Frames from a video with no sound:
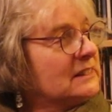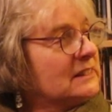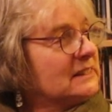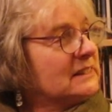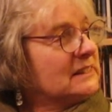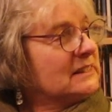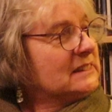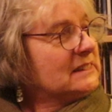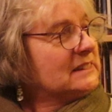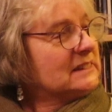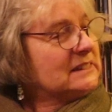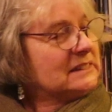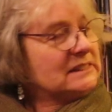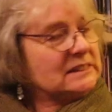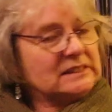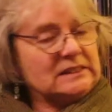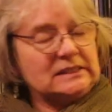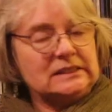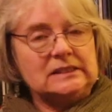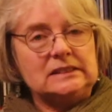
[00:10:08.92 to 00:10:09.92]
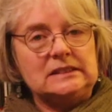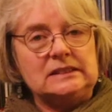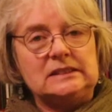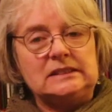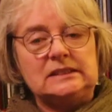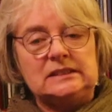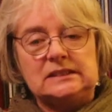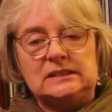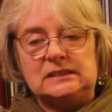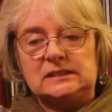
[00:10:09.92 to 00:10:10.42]

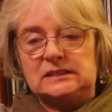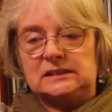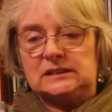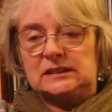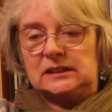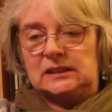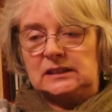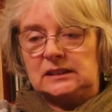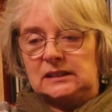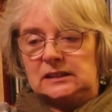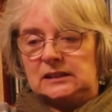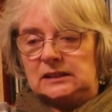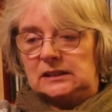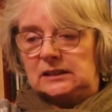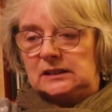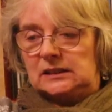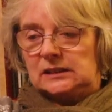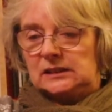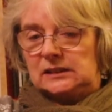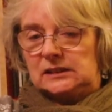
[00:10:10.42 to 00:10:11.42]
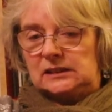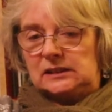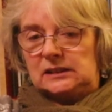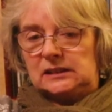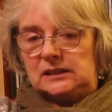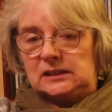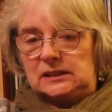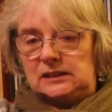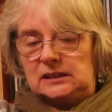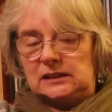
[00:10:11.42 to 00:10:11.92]

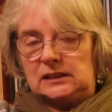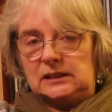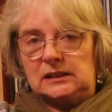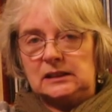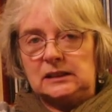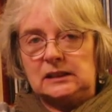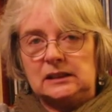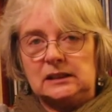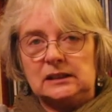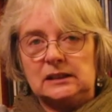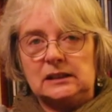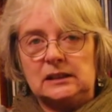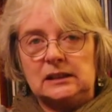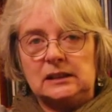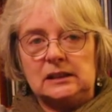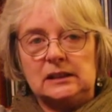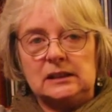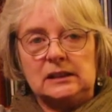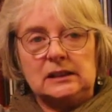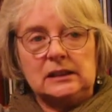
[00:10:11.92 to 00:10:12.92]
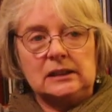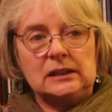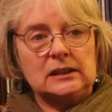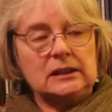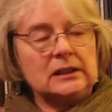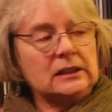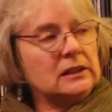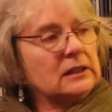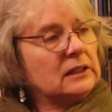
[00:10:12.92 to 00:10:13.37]
(not speaking)